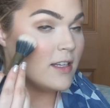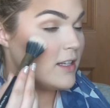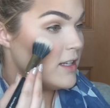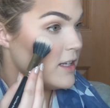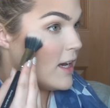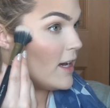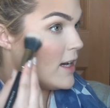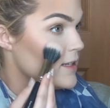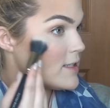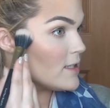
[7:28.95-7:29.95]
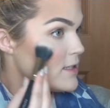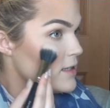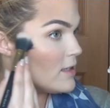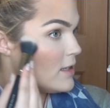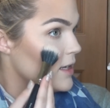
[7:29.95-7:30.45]

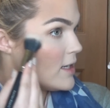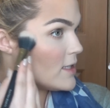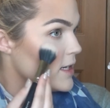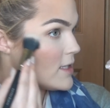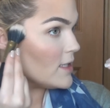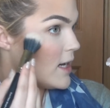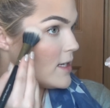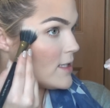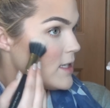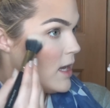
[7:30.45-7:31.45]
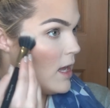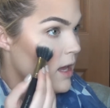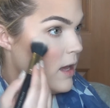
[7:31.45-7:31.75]
Yes, yes, yes, yes.